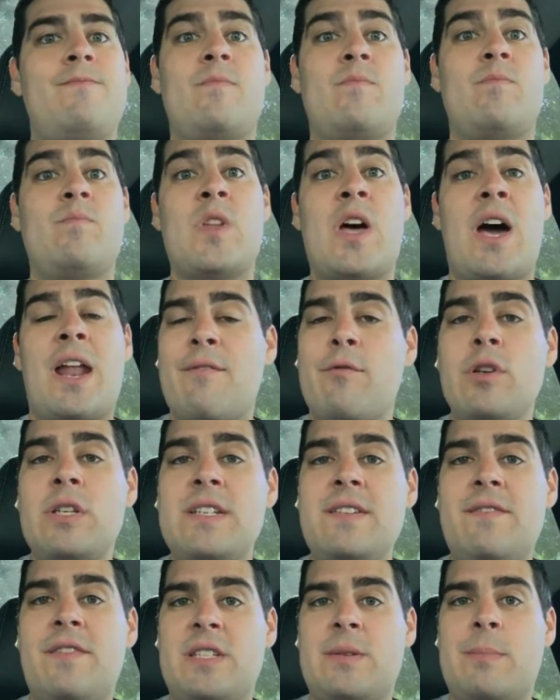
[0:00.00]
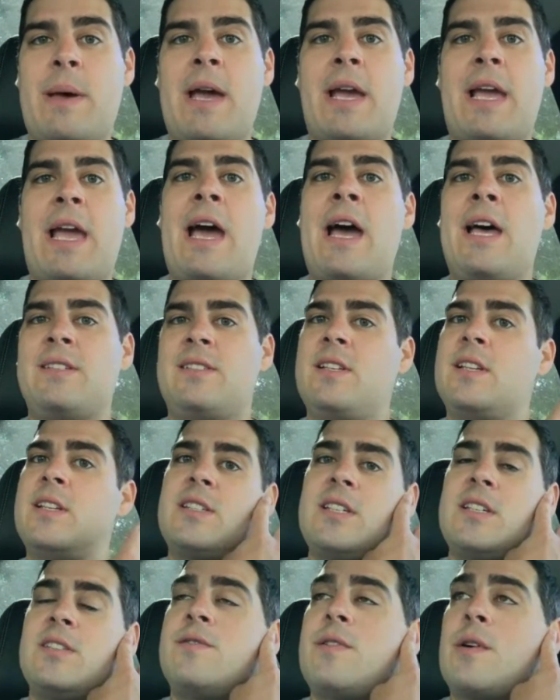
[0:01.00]
not every defensive back has, and
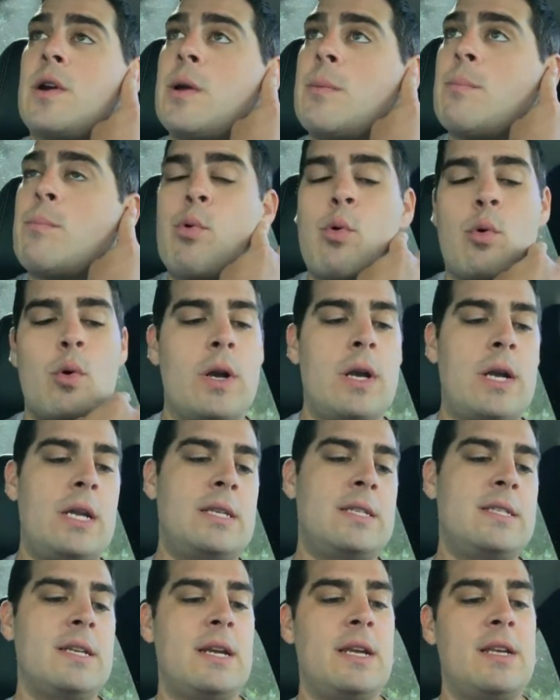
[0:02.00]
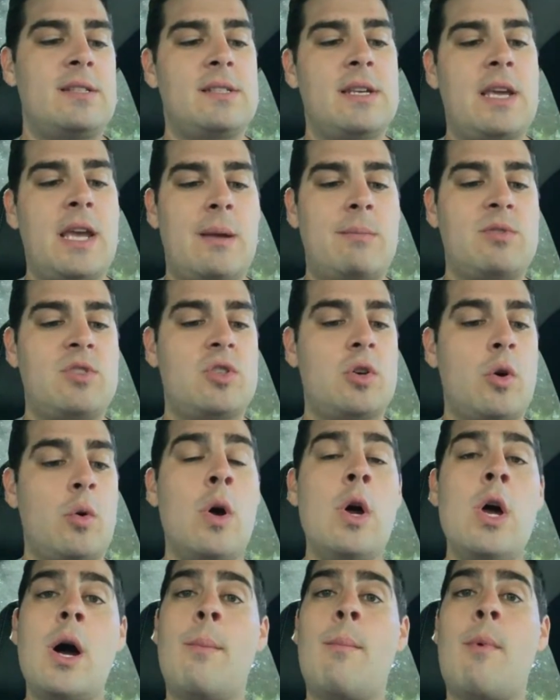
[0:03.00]
it's very important in today's game. So
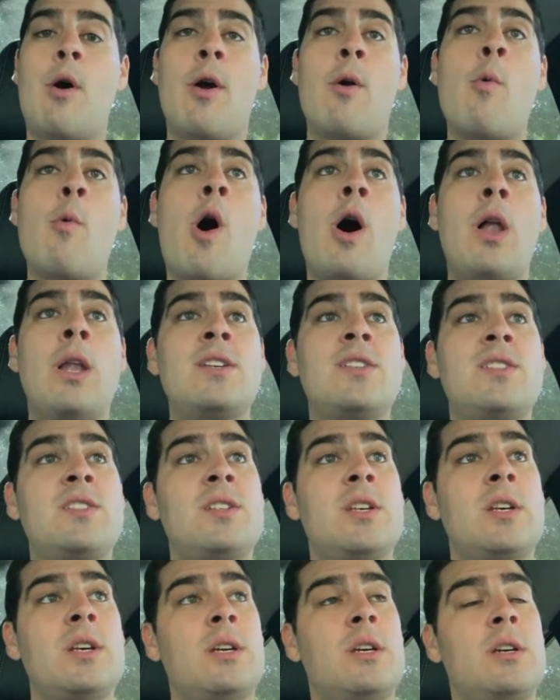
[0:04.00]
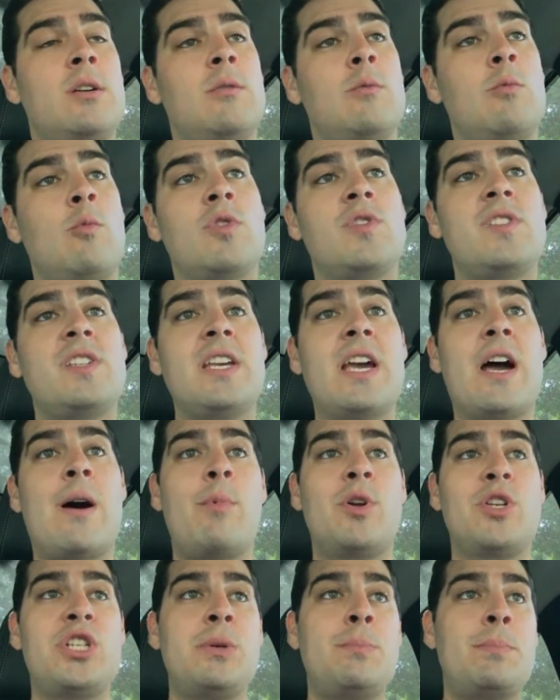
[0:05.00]
Amari Wallace, we'll see how
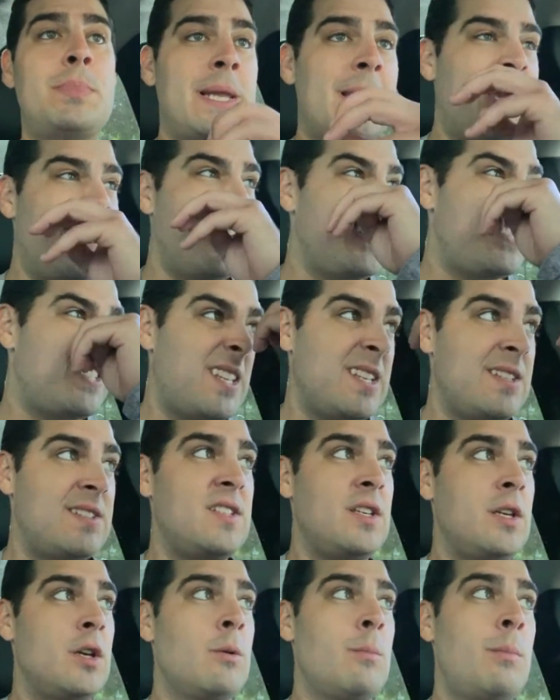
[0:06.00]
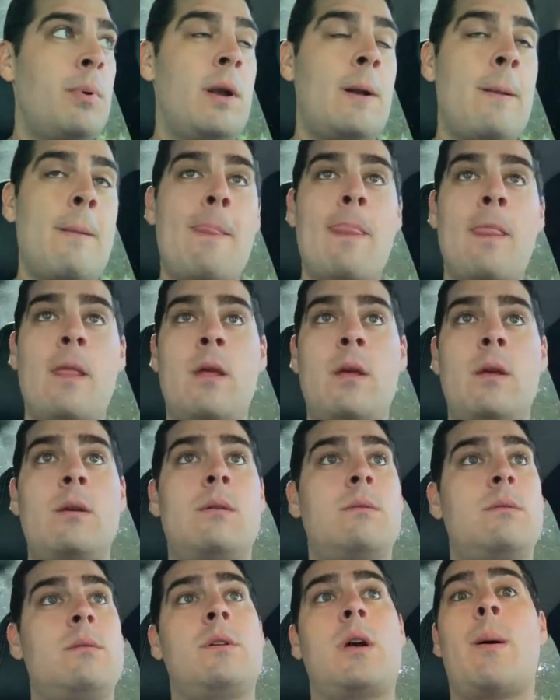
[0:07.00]
much he plays this year, but
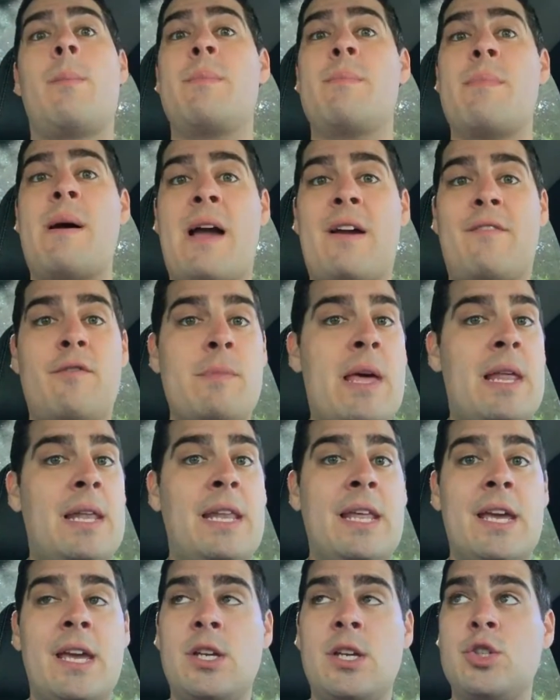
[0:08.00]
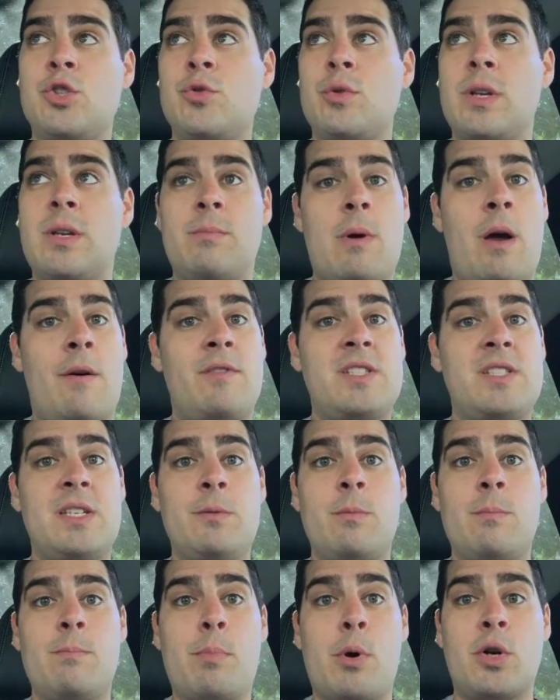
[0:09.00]
coming back from that leg injury, obviously
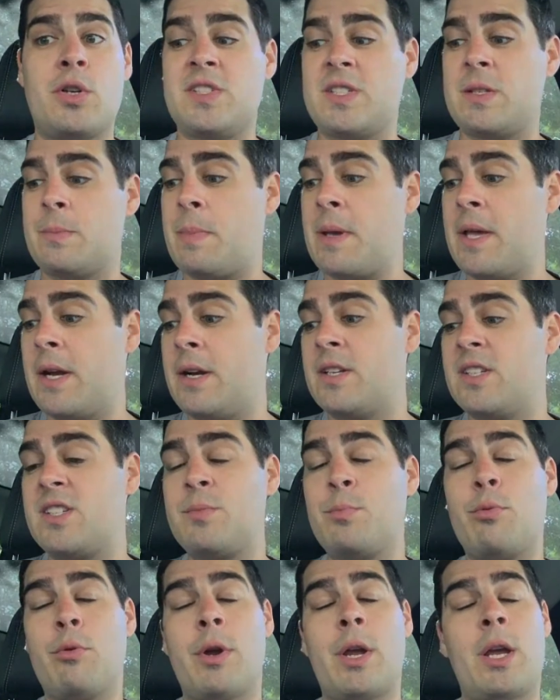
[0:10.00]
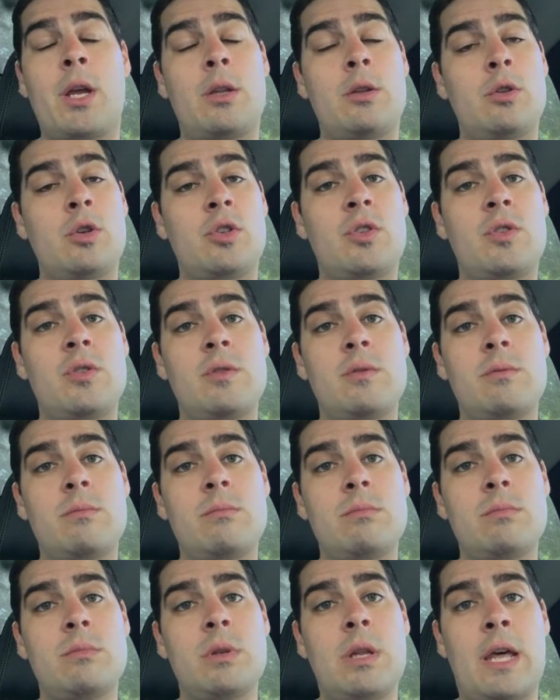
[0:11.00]
participated in spring, looked
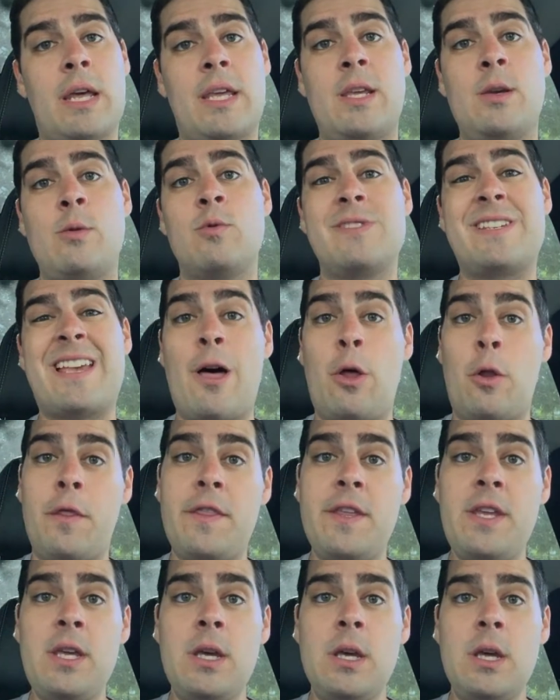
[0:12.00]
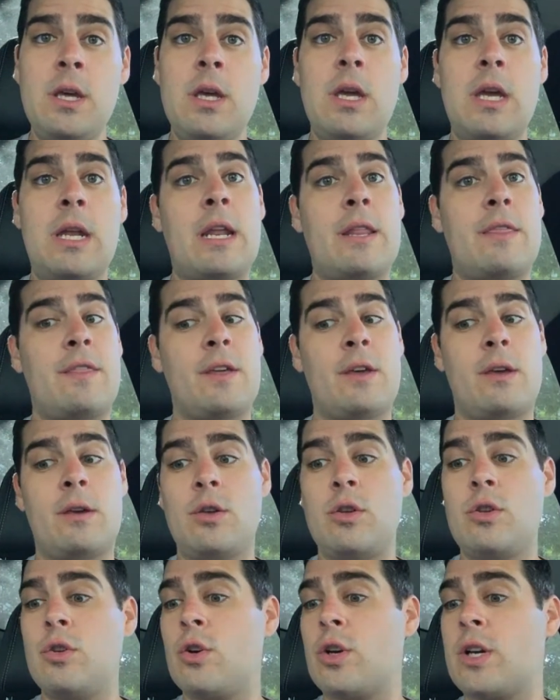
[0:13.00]
like he was healthy, and I think
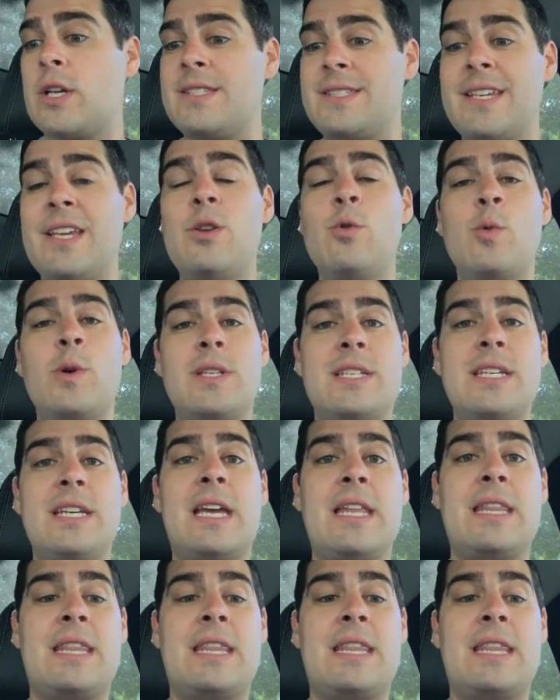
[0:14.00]
you're continuing to get